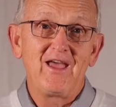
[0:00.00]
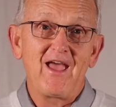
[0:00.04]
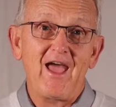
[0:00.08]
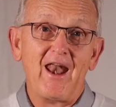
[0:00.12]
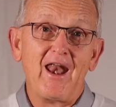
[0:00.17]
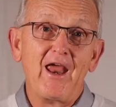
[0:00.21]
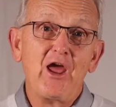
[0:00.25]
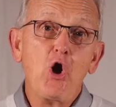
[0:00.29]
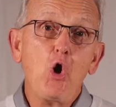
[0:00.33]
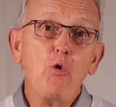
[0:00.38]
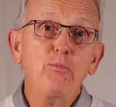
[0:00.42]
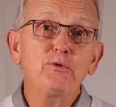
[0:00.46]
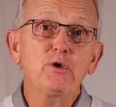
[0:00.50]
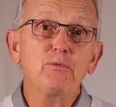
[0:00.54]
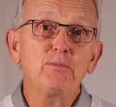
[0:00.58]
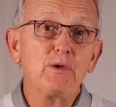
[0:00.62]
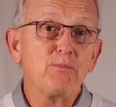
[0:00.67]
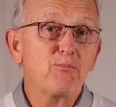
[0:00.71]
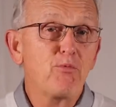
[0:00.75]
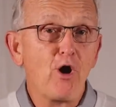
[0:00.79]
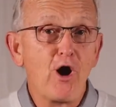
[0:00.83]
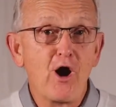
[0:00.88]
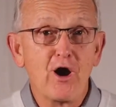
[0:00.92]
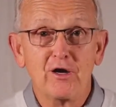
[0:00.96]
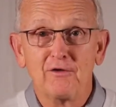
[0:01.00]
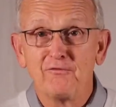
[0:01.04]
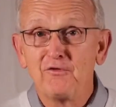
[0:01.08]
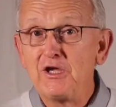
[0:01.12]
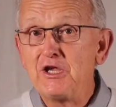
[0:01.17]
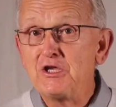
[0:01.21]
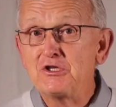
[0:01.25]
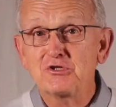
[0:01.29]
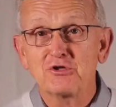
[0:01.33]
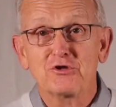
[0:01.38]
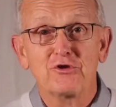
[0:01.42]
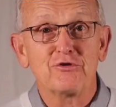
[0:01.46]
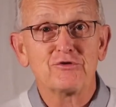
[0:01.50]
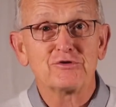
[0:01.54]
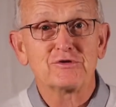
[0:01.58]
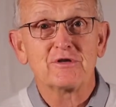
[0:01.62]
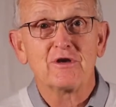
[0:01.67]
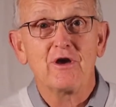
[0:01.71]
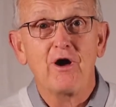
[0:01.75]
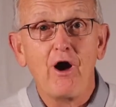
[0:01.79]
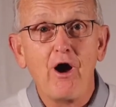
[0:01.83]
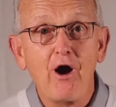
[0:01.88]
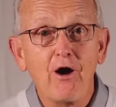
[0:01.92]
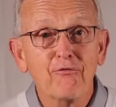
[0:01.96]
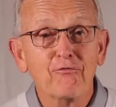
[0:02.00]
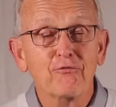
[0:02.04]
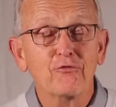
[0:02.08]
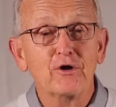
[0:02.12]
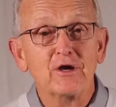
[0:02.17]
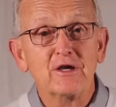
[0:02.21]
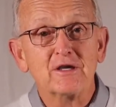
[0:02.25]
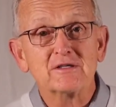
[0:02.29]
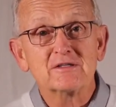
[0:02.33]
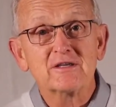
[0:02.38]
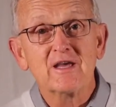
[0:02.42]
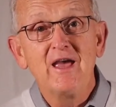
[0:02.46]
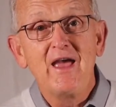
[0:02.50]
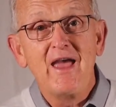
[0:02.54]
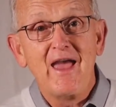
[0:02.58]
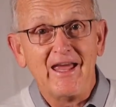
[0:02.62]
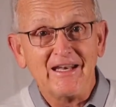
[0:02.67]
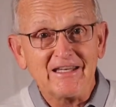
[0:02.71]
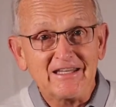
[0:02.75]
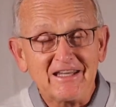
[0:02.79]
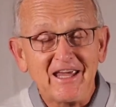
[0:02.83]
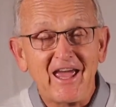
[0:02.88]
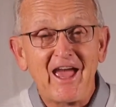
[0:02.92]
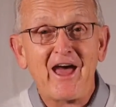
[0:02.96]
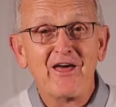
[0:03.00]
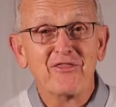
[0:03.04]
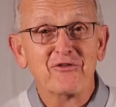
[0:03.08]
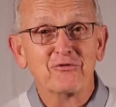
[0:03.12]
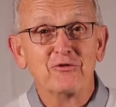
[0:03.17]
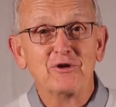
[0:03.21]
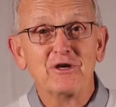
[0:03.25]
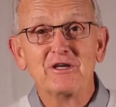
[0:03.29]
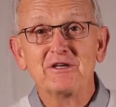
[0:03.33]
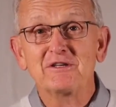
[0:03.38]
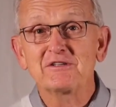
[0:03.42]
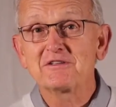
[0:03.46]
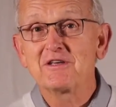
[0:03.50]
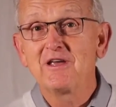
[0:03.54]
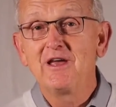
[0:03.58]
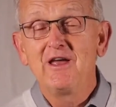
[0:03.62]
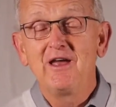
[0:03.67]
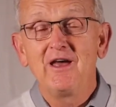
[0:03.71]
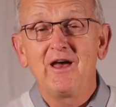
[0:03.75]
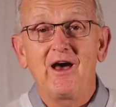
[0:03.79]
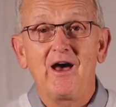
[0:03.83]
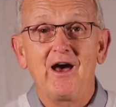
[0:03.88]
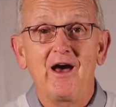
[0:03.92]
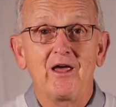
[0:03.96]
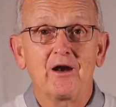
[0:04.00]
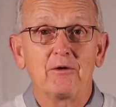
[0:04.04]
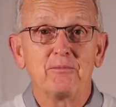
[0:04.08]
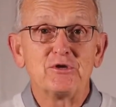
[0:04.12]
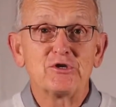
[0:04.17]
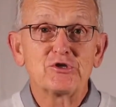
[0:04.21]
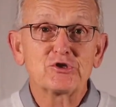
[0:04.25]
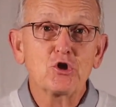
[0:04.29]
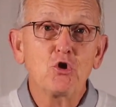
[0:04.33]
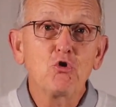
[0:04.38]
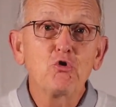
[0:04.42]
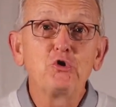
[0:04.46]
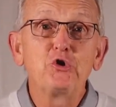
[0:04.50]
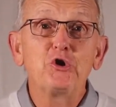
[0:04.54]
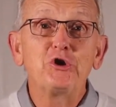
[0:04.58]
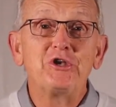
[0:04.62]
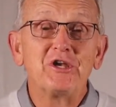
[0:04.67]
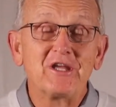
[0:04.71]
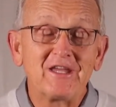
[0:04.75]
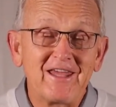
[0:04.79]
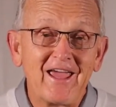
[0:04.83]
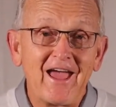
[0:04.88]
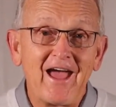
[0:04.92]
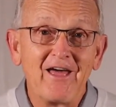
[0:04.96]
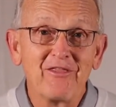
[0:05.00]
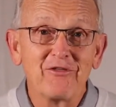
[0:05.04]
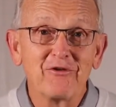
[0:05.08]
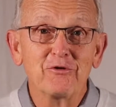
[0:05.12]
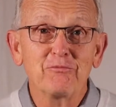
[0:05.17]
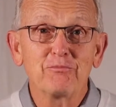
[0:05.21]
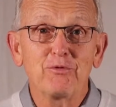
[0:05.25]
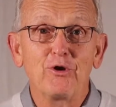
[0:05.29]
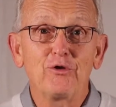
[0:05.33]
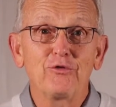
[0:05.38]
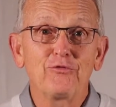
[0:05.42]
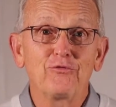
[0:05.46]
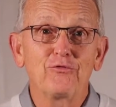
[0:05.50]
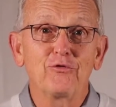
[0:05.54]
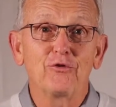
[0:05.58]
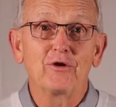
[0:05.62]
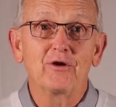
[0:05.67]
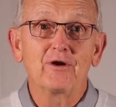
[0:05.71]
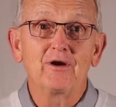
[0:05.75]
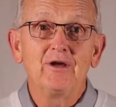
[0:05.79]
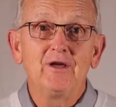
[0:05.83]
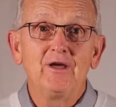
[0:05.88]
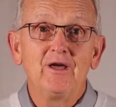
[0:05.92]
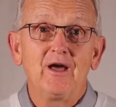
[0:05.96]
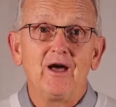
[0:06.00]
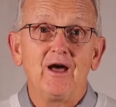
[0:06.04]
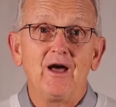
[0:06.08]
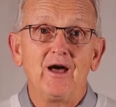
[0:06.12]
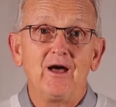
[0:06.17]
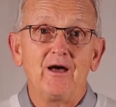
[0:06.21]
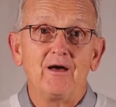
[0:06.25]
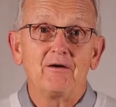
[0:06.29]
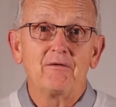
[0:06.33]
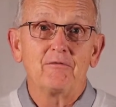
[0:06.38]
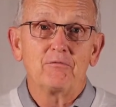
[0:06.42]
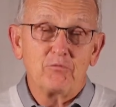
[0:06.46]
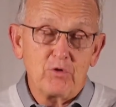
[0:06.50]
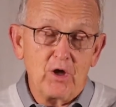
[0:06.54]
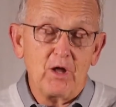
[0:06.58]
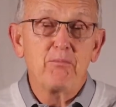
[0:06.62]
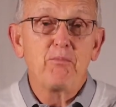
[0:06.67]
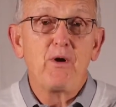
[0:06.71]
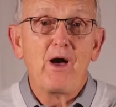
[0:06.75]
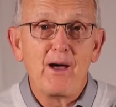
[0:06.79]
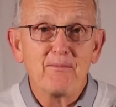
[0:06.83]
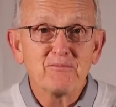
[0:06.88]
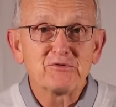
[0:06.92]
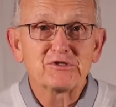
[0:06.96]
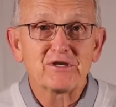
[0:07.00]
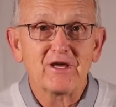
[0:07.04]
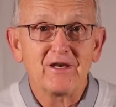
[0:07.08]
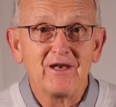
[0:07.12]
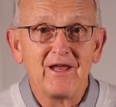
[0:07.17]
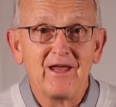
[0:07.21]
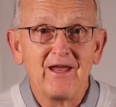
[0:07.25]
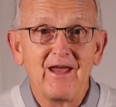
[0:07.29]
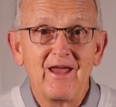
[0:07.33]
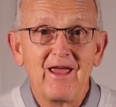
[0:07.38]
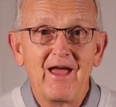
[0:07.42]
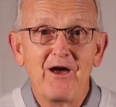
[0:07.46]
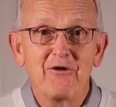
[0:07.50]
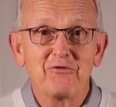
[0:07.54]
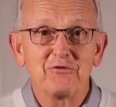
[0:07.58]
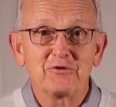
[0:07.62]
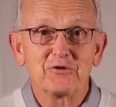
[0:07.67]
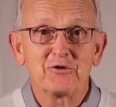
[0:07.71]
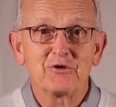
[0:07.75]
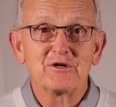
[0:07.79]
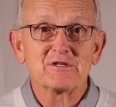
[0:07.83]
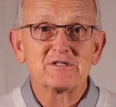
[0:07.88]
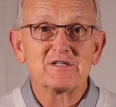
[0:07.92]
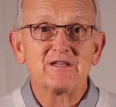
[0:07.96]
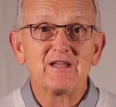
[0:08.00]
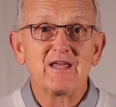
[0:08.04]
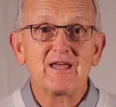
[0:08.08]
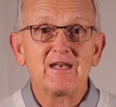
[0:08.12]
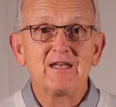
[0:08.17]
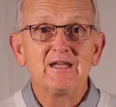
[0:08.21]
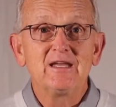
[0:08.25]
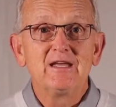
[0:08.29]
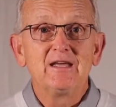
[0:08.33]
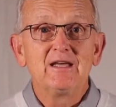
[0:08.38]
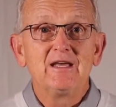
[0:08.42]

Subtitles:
And I hope you'll be part of each of those offerings and gatherings. It'll be so good to gather both for Palm Sunday outdoors, and then